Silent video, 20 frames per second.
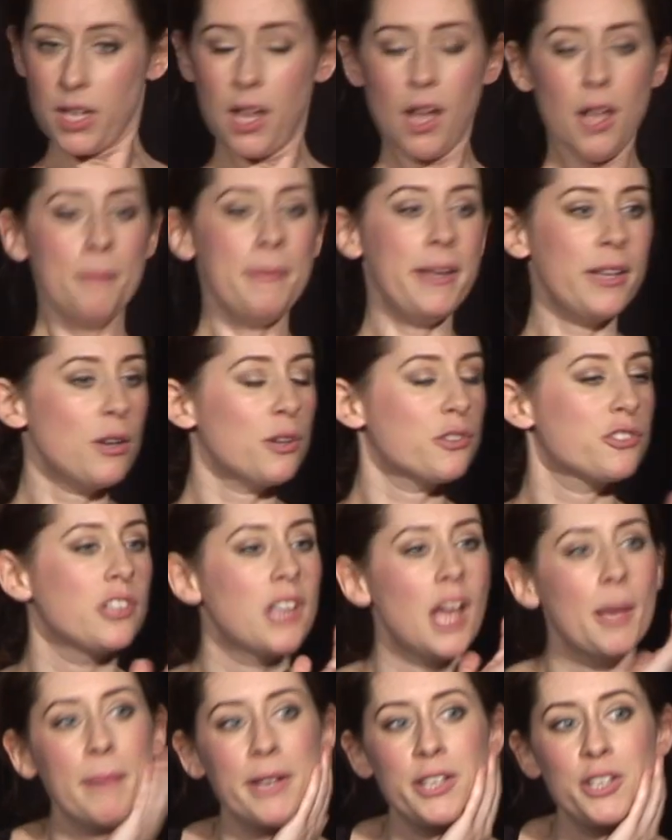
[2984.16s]
Oh my god, do
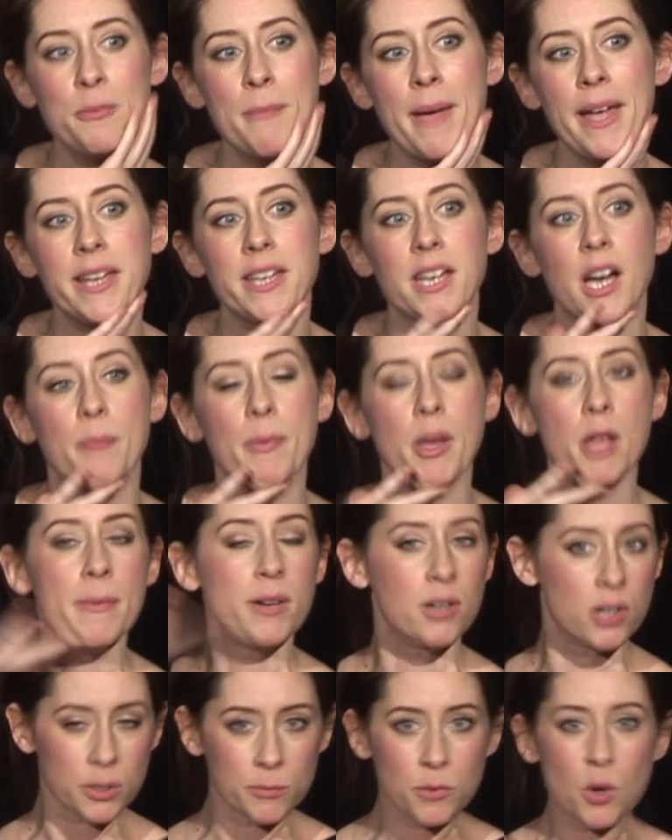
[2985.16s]
you like my new makeup? Oh
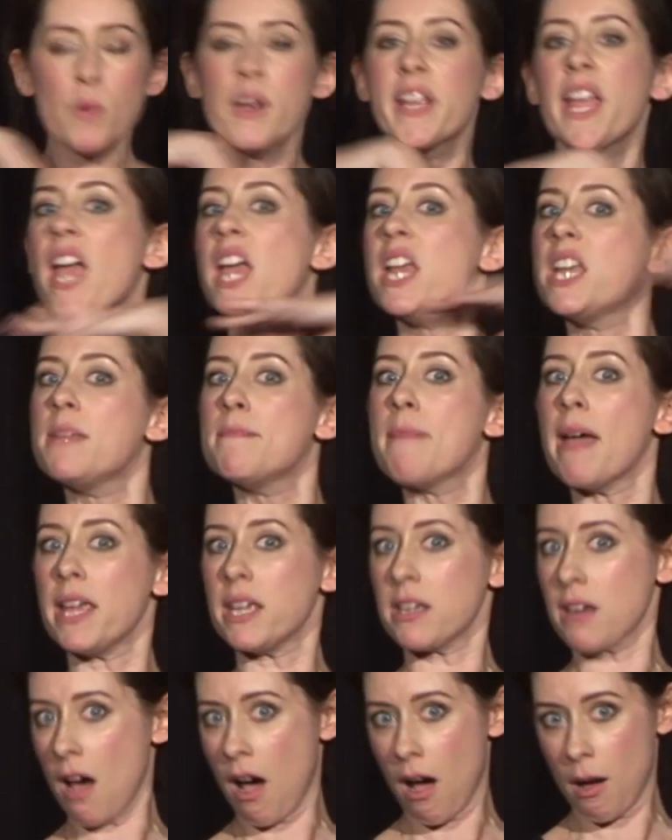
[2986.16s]
my god, I'm not wearing any
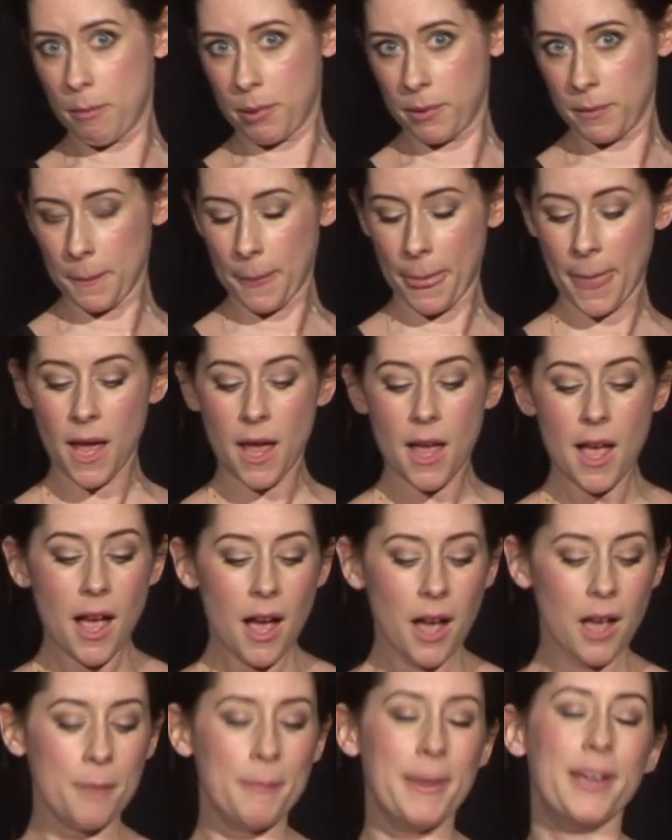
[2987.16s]
makeup.
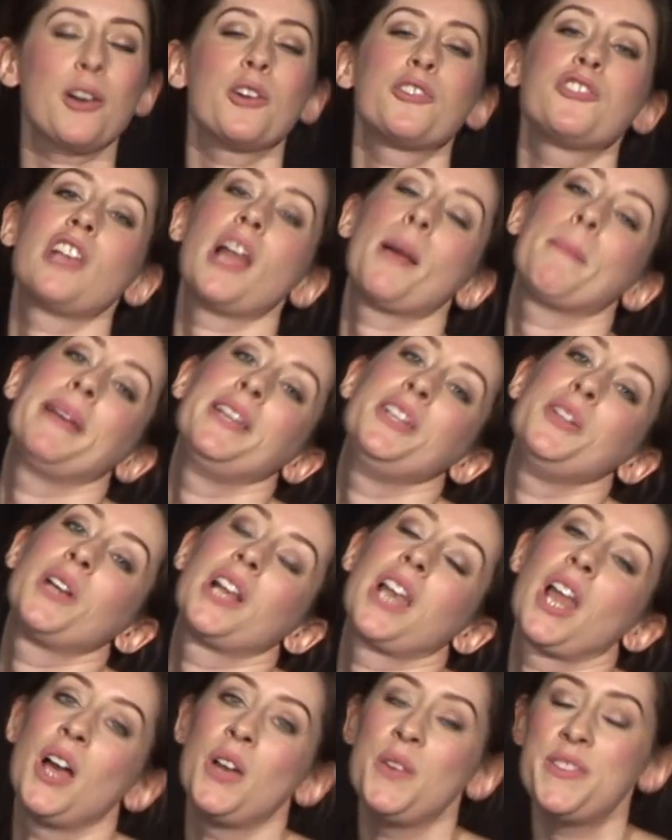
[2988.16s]
Oh my god, do you like my new
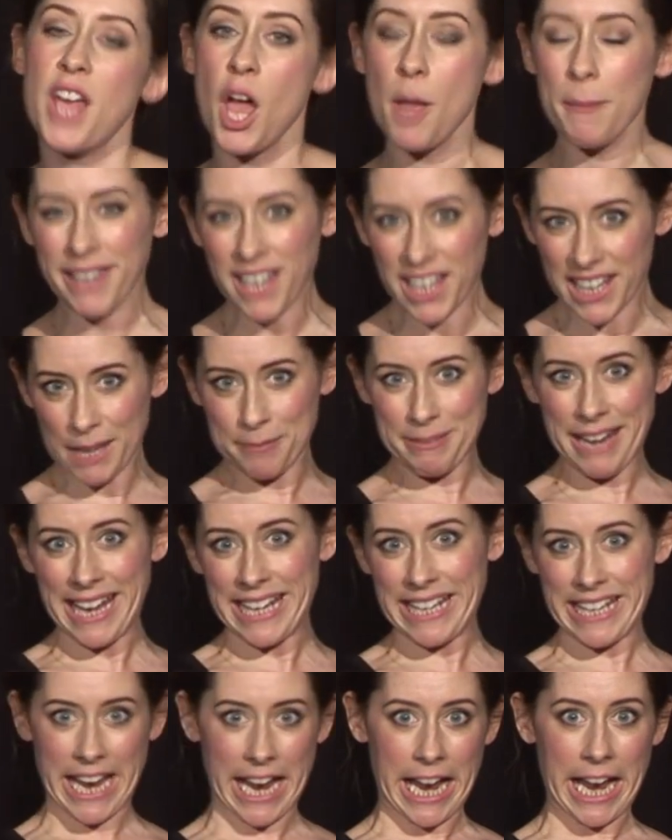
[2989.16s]
clothes? Oh my god, I'm
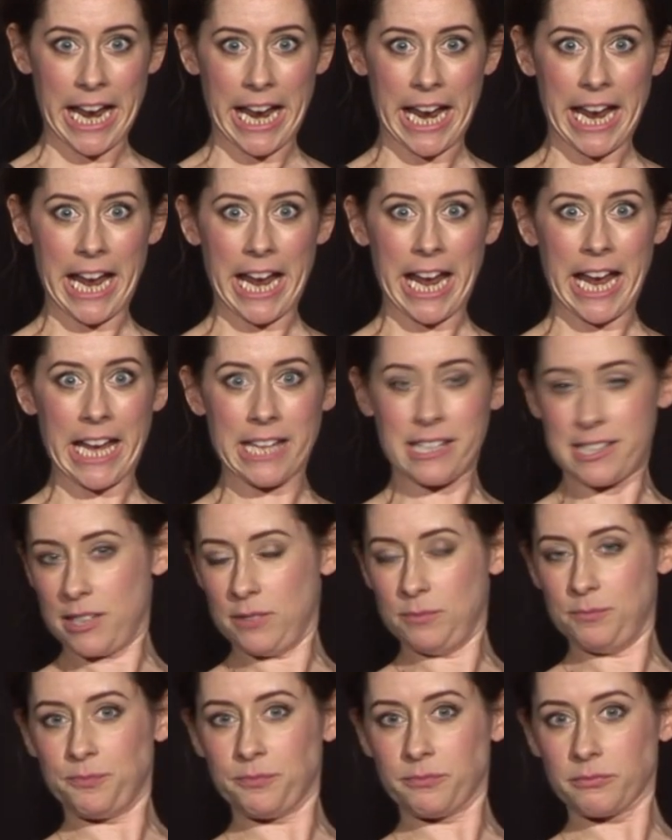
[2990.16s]
naked.
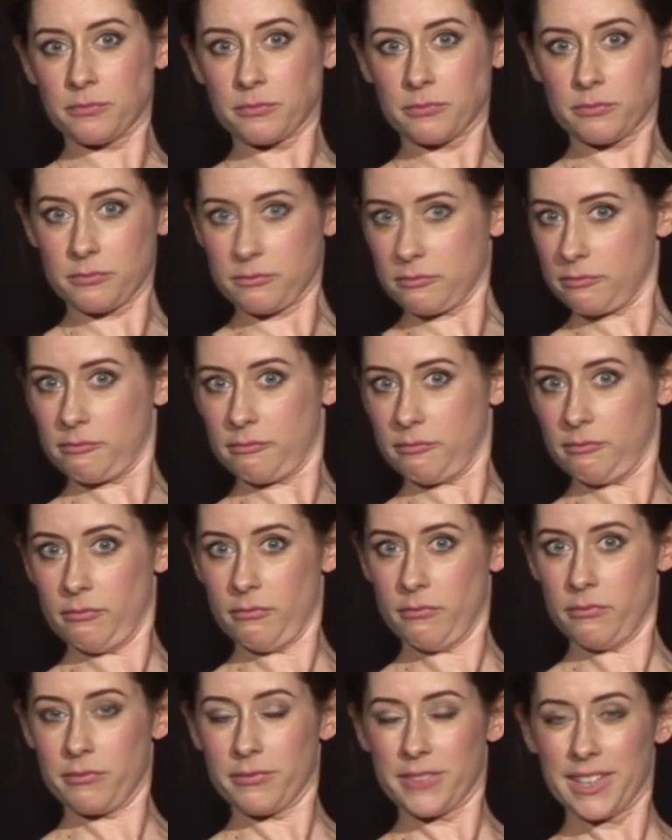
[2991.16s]

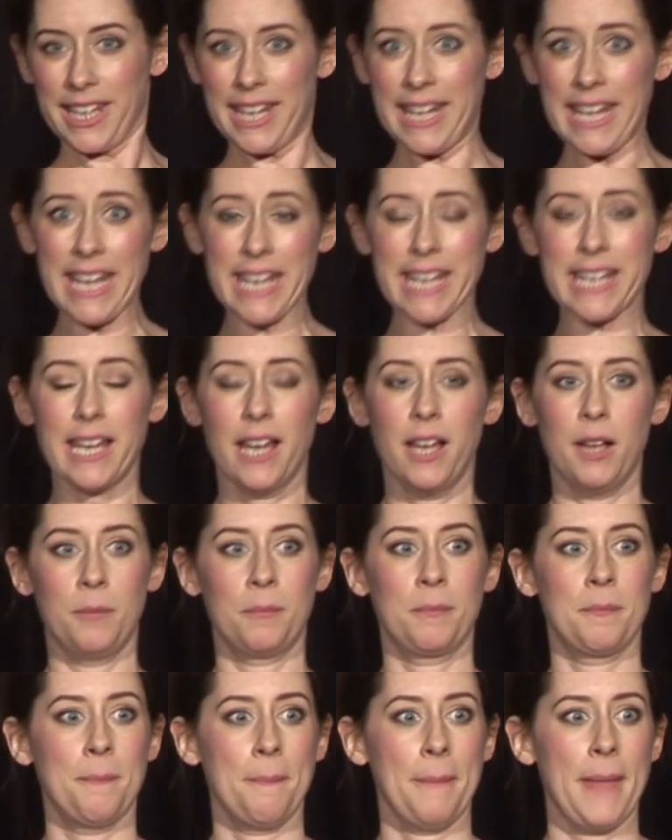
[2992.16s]
Eek!
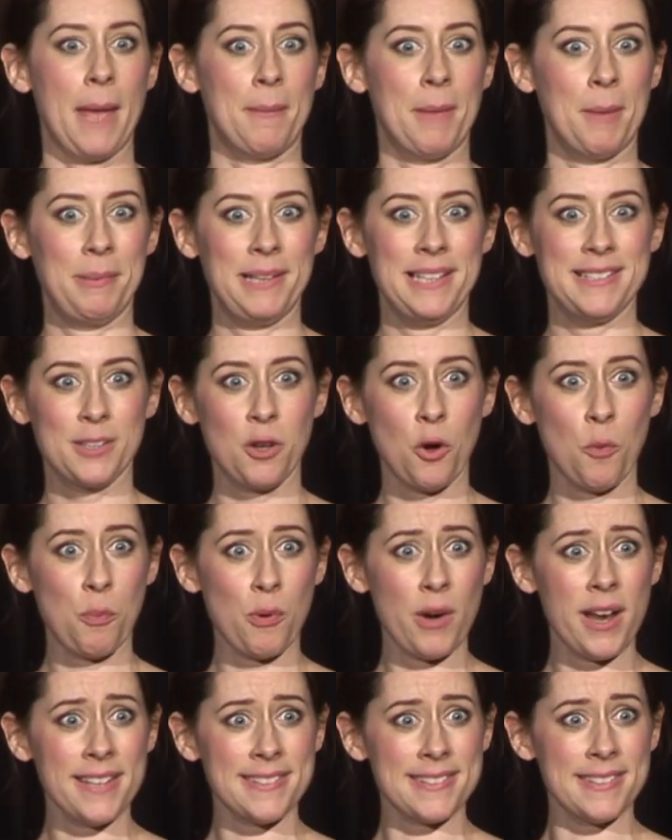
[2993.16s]
I'm a political
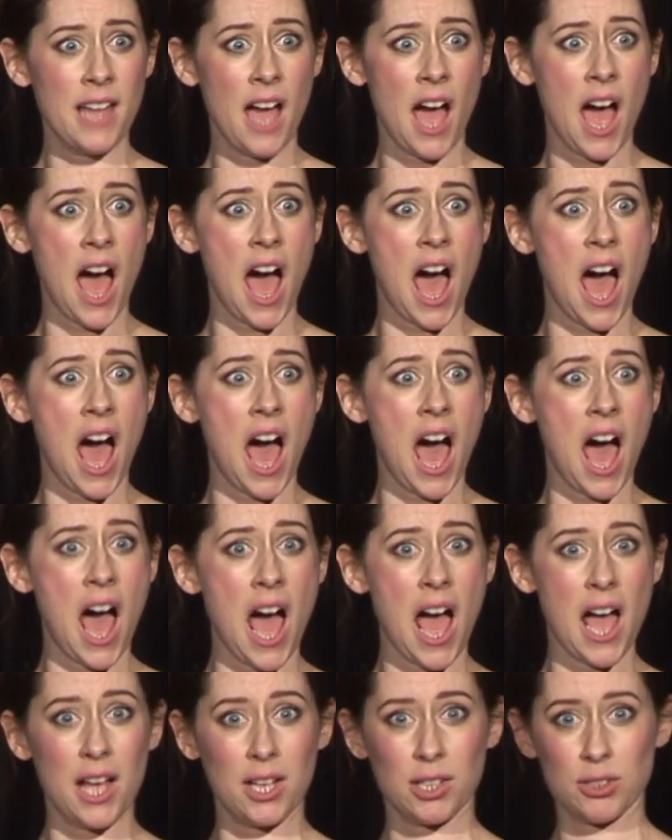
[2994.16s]
prisoner.